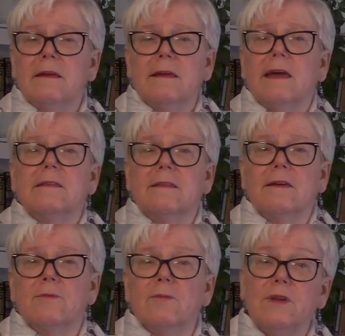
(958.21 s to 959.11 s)
get
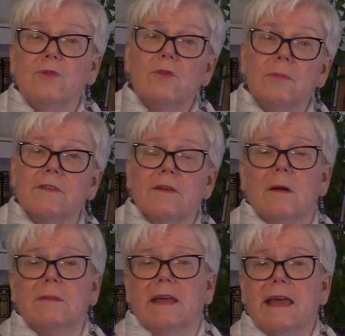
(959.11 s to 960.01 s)
their renewables
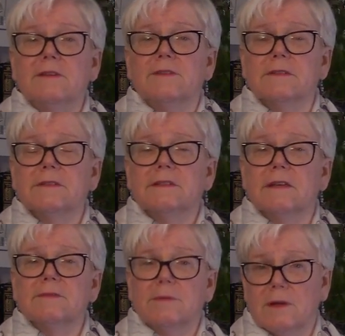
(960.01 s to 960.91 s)
obligations. That's what